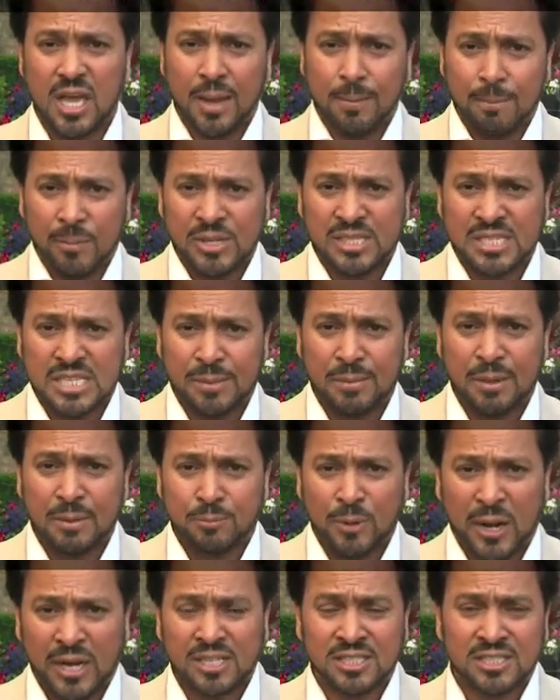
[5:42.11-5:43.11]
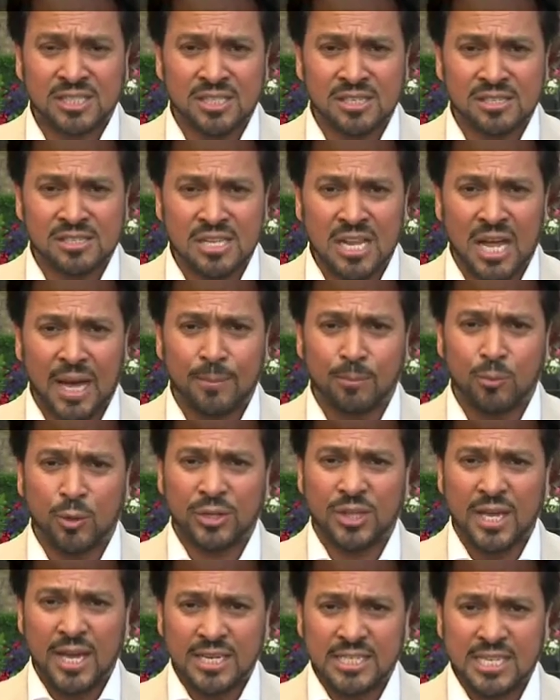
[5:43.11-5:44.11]
Muslim and practicing Islam
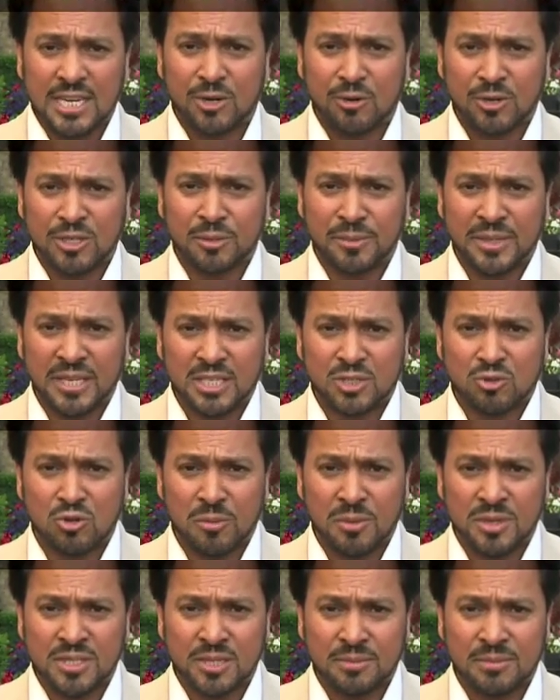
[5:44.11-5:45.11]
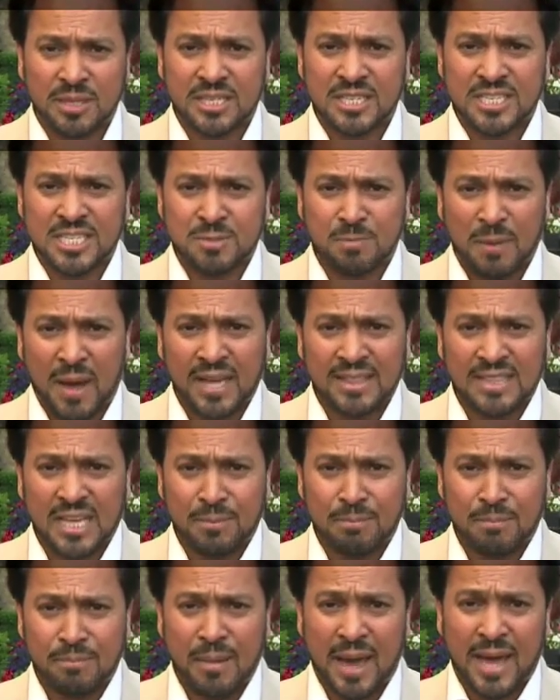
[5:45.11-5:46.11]
with terrorism and extremism that inspired
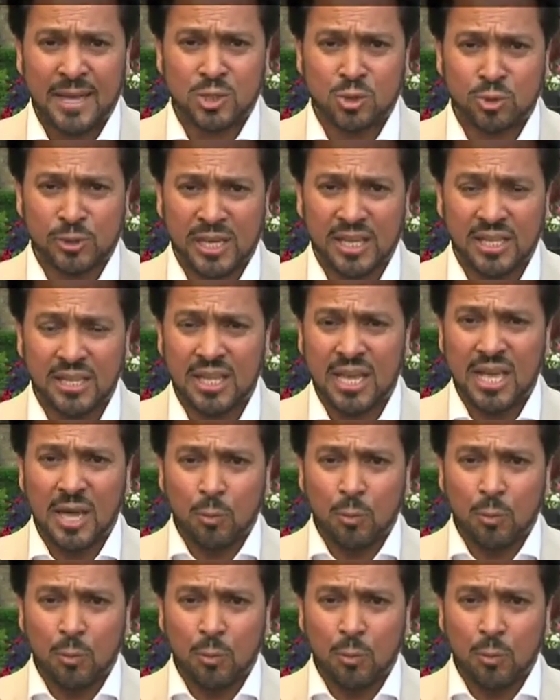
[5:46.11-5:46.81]
that man to kill?